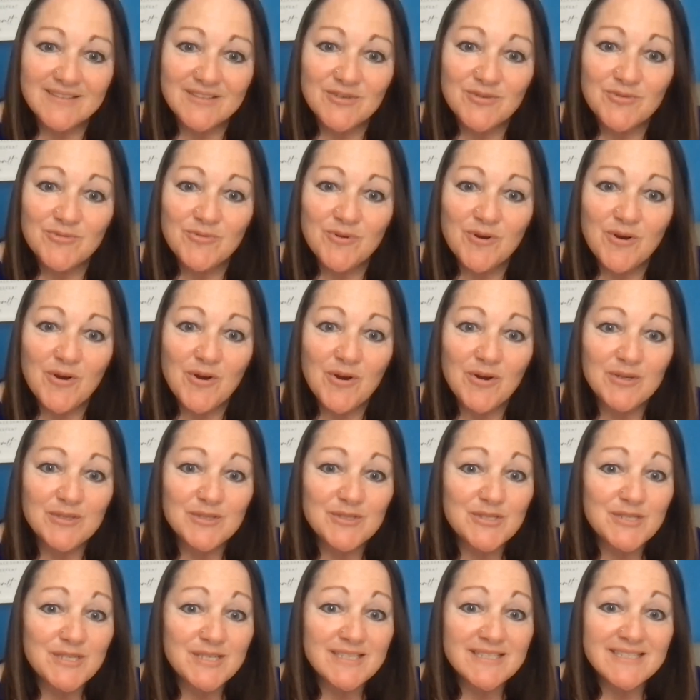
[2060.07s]
You are
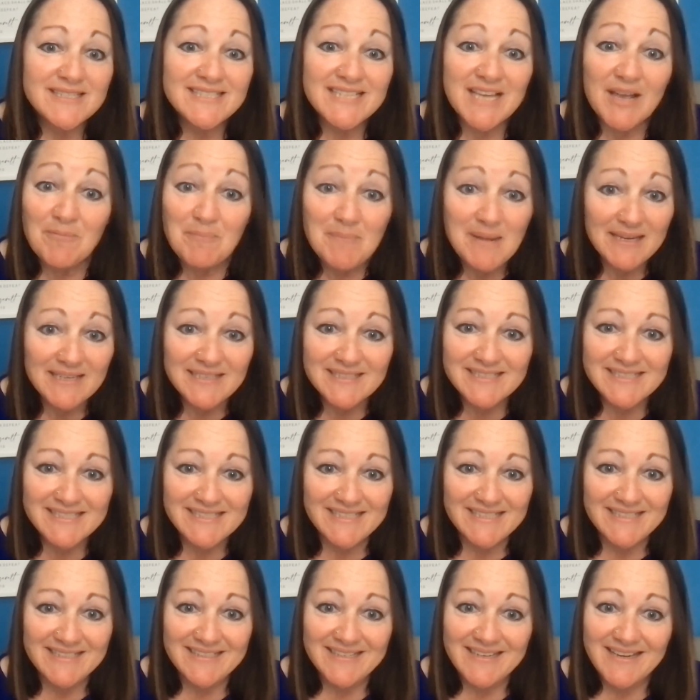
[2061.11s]
just
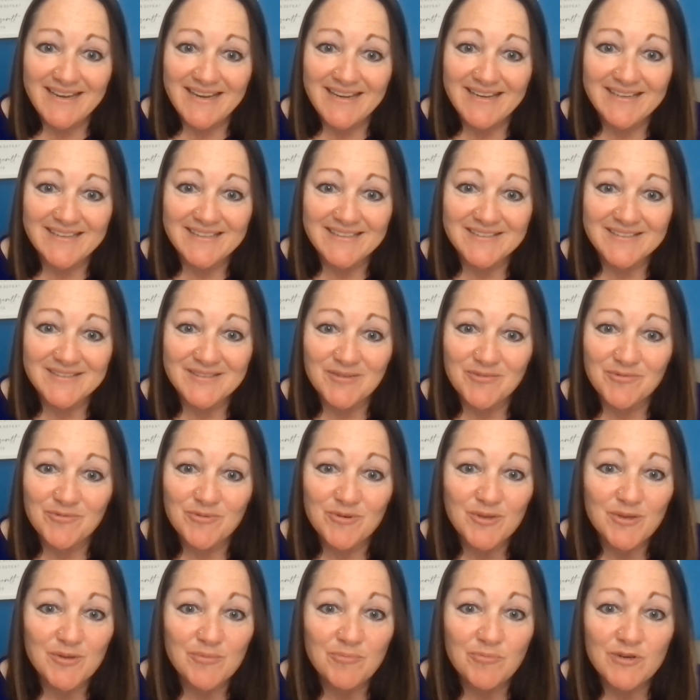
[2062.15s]
amazing, and I
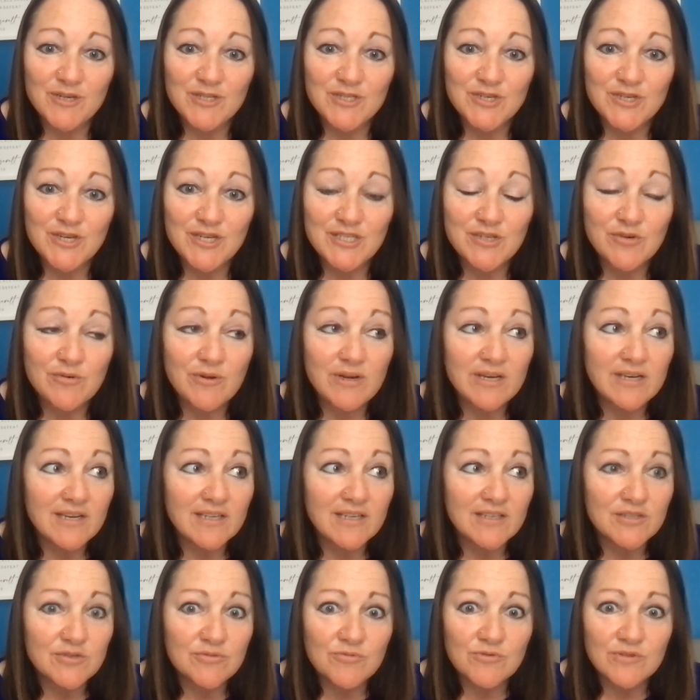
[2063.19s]
really appreciate you. And I
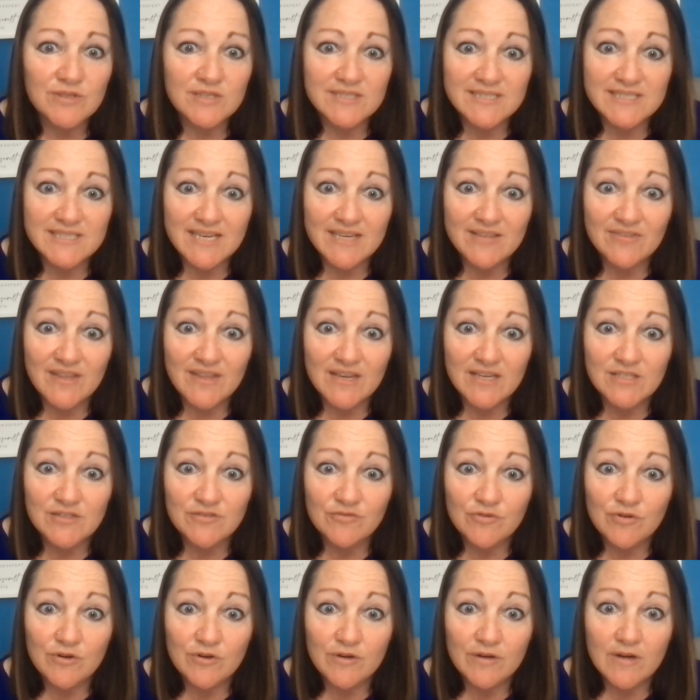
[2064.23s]
do want to say thanks
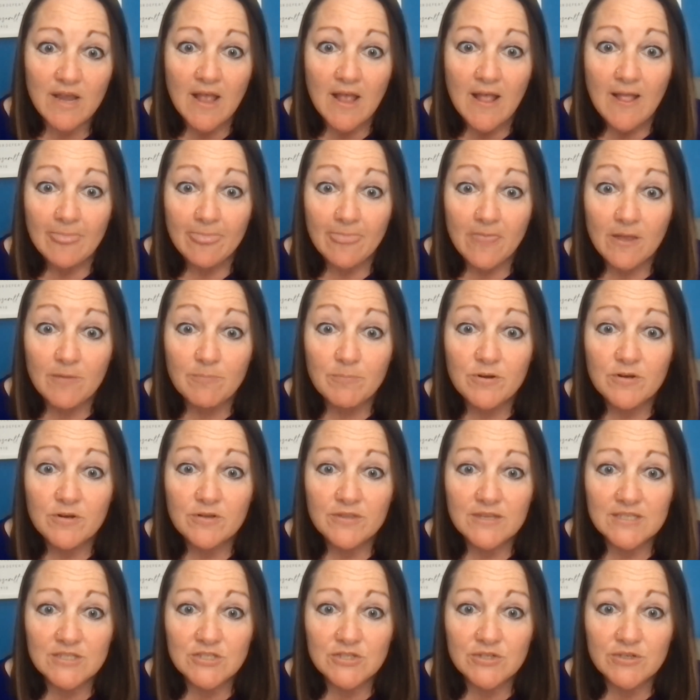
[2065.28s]
for the book
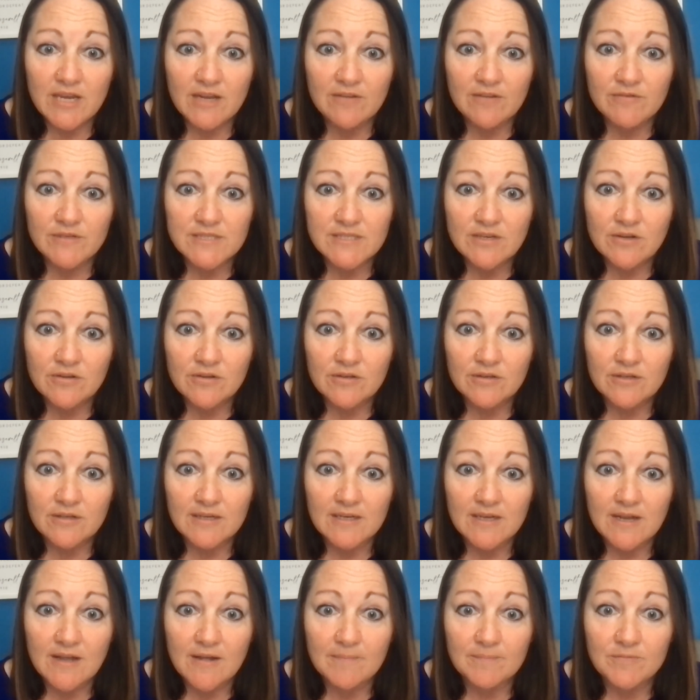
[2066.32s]
that you gave us on
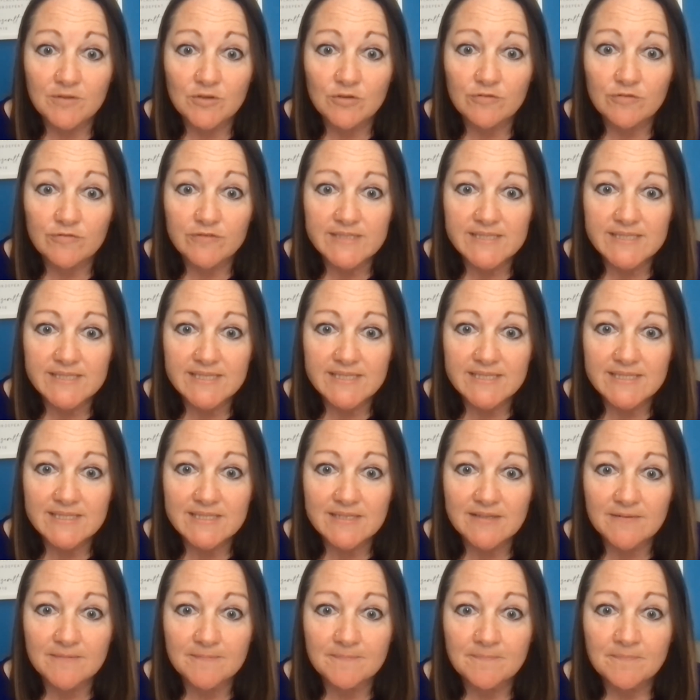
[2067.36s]
the nervous
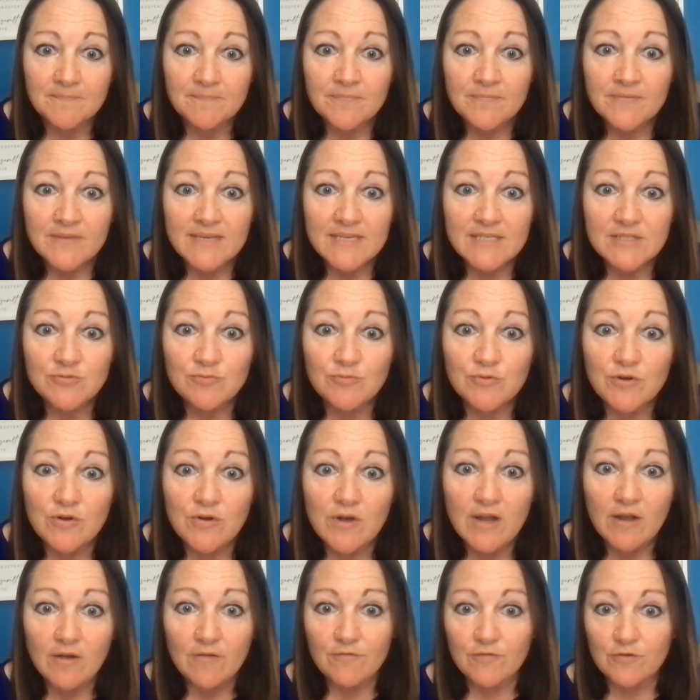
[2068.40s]
system. That's real
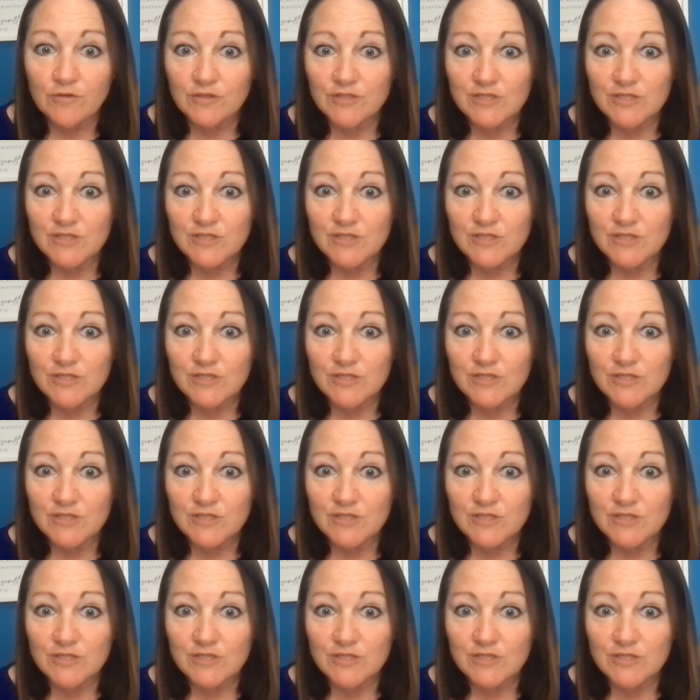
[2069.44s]
helpful.